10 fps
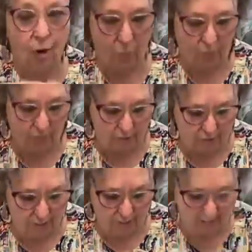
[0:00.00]
Hopefully
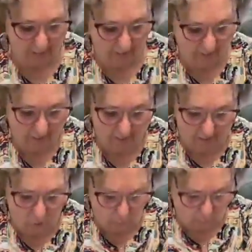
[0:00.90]
you can.
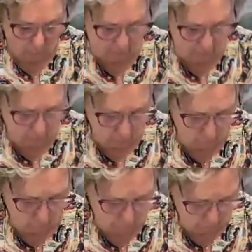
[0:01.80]
Hope you're having a
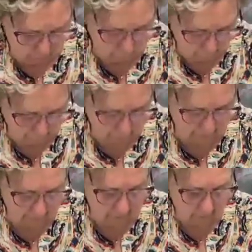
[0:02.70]
wonderful
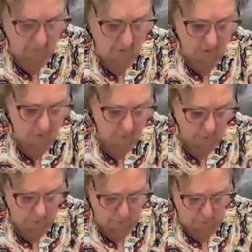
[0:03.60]
day. This
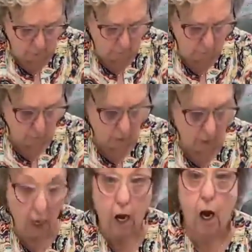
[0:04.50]
beautiful,
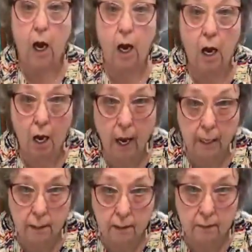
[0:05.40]

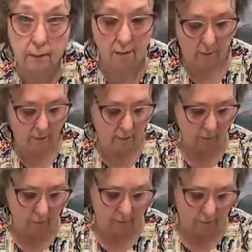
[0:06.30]
hot
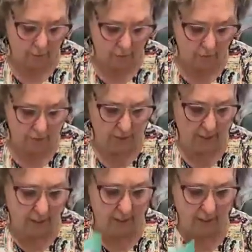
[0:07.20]
Father's
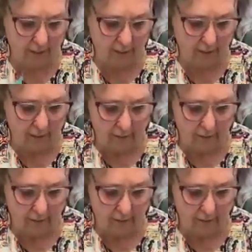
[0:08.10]
Day.